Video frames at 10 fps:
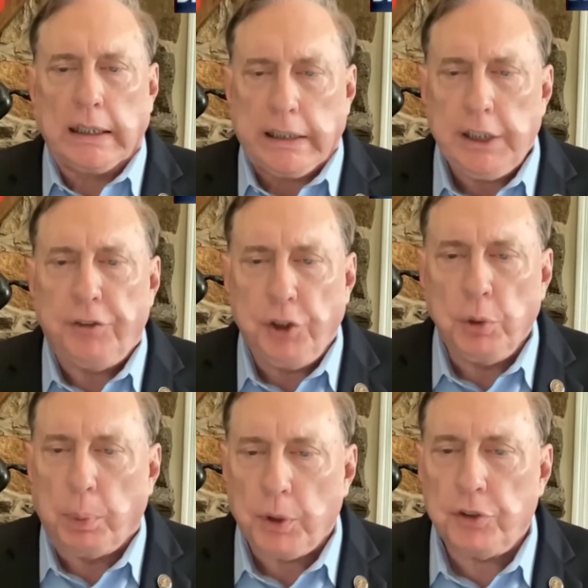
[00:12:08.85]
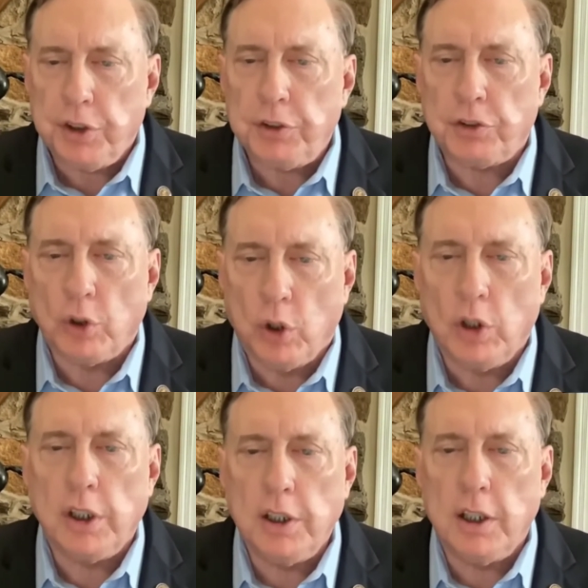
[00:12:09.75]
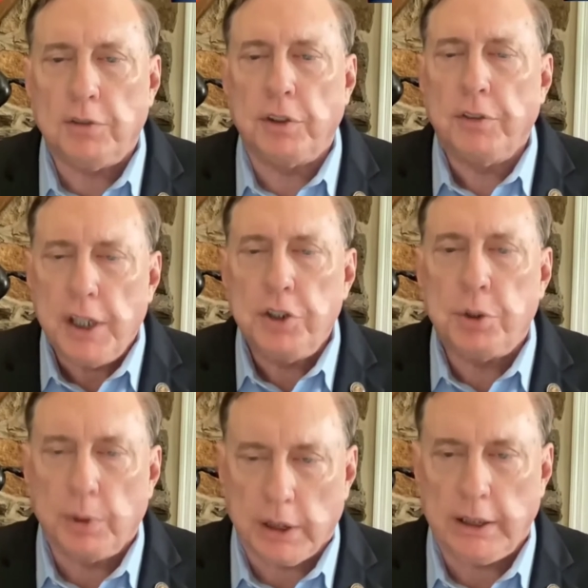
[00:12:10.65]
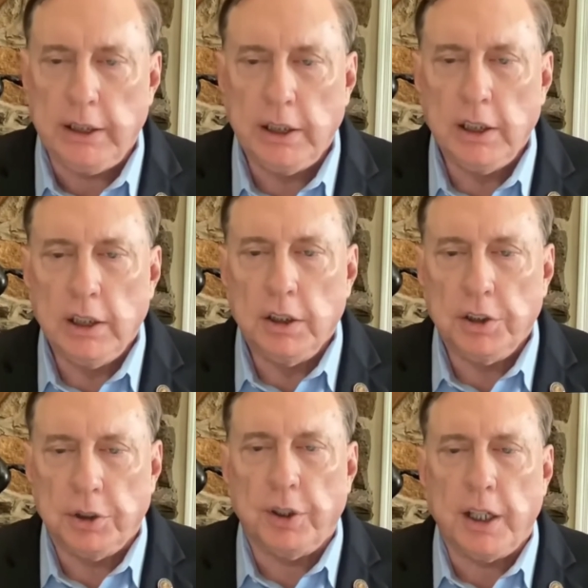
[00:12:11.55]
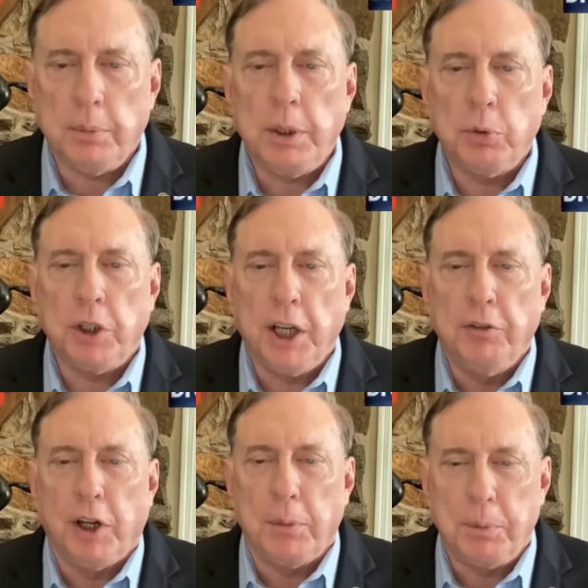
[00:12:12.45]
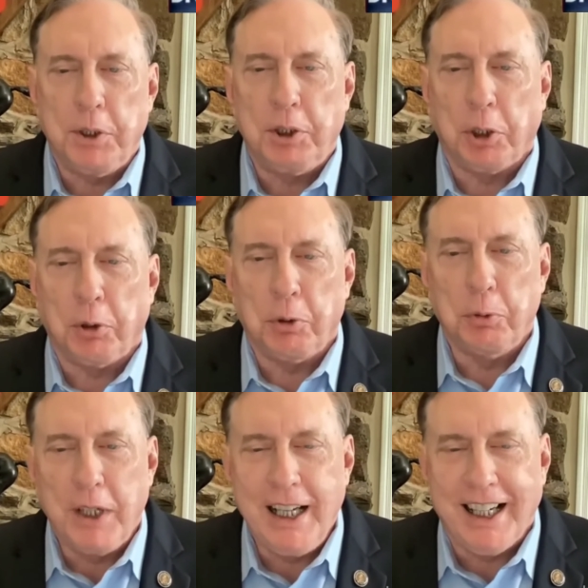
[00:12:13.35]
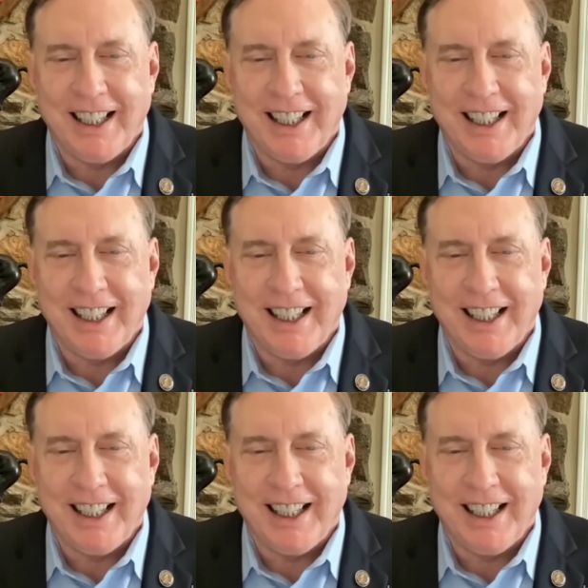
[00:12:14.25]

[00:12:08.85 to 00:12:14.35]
if you persist long enough, eventually your enemy will give up and go away.